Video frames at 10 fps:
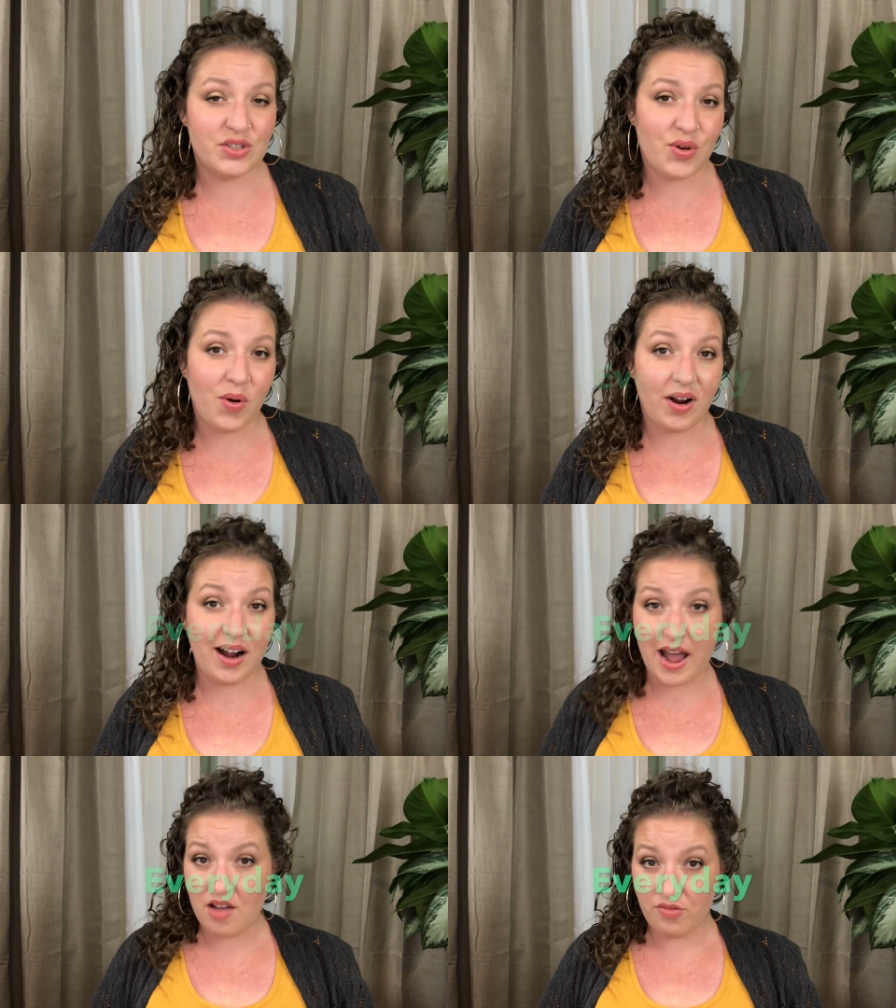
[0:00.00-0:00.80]
your
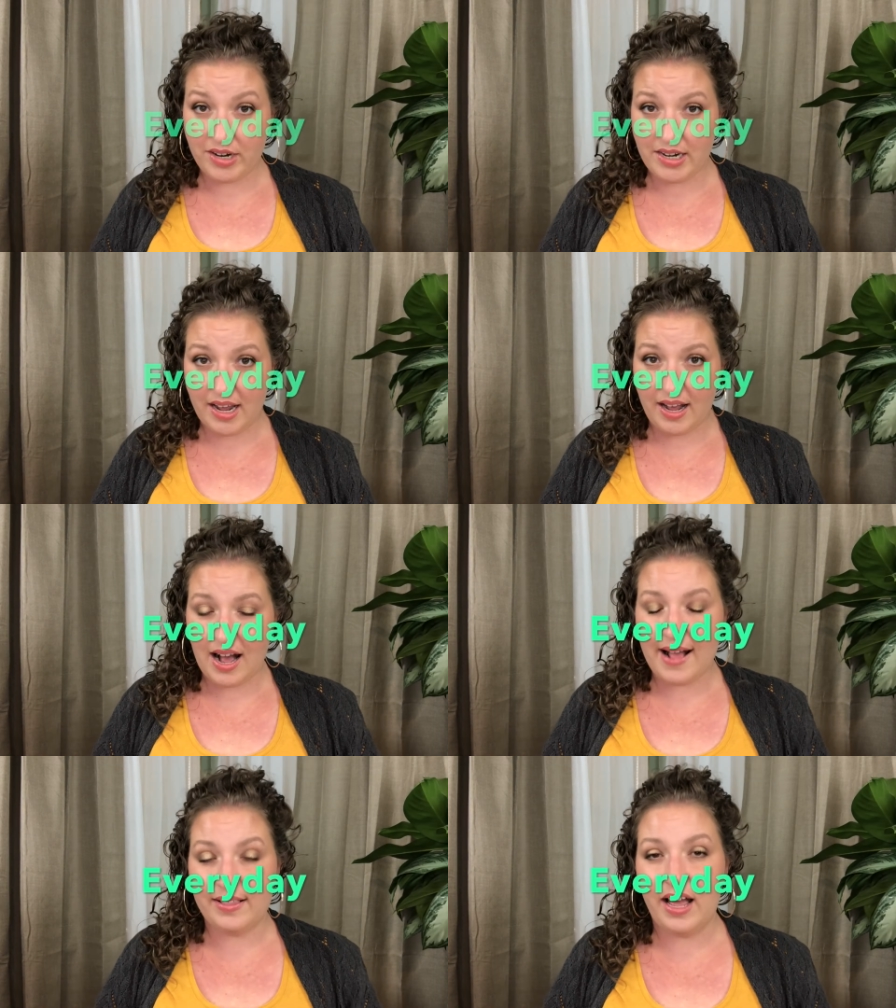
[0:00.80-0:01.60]
everyday
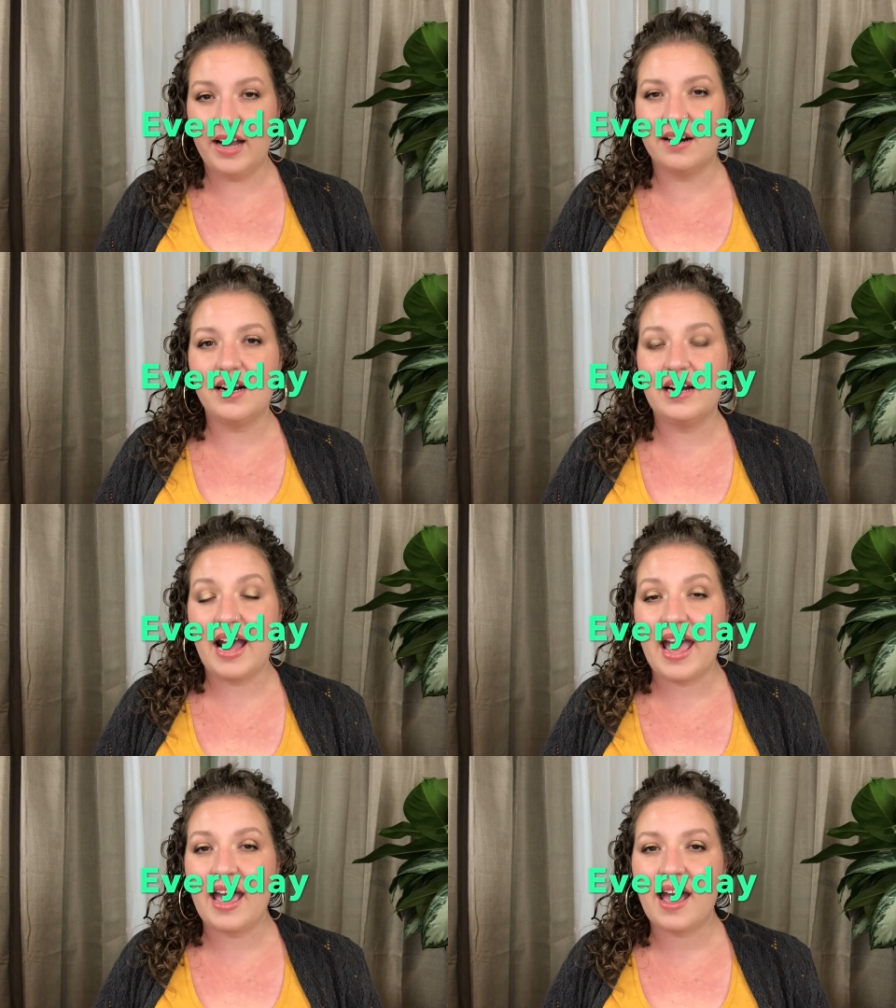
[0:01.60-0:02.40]
highlighter,
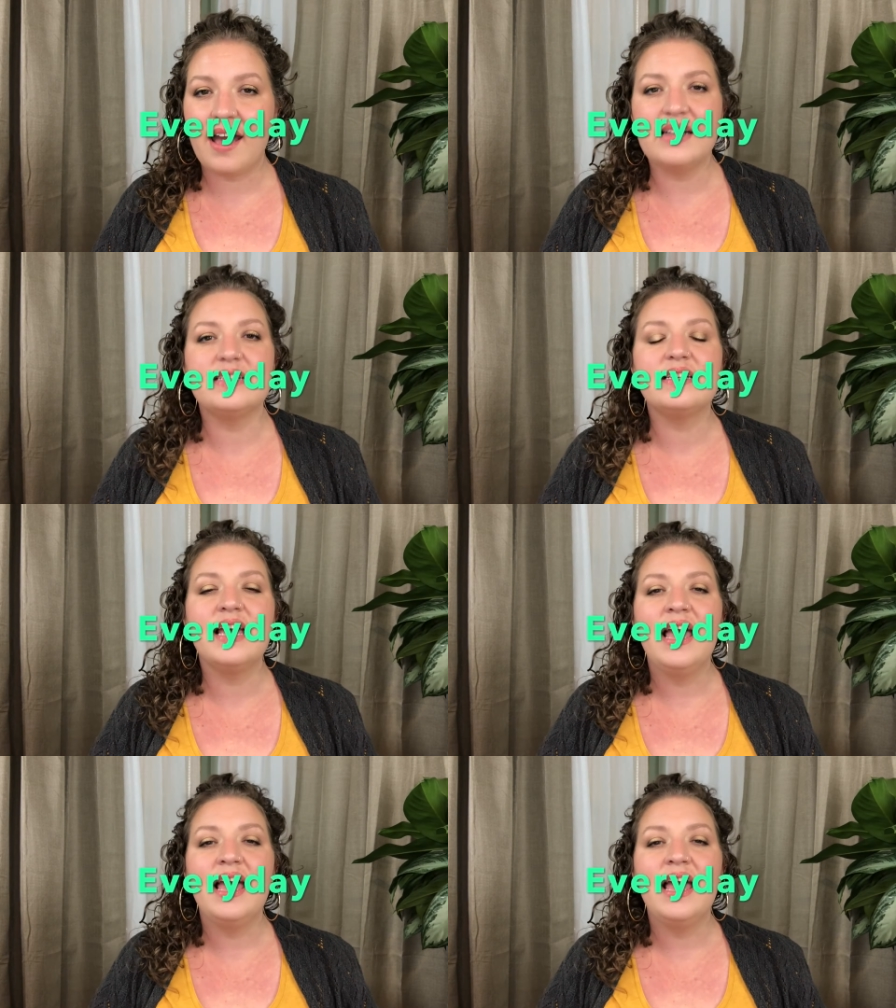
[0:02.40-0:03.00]
and